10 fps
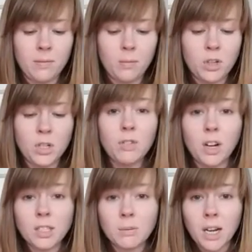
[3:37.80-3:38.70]
Once you've
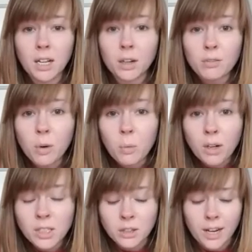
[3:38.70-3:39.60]
got some colourful
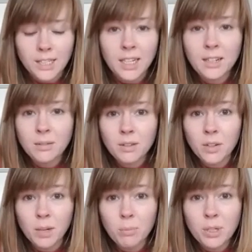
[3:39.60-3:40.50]
water ready,
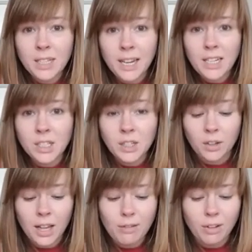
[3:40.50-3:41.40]
you can put it into your
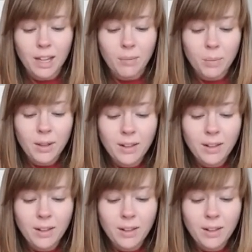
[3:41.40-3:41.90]
lava lamp.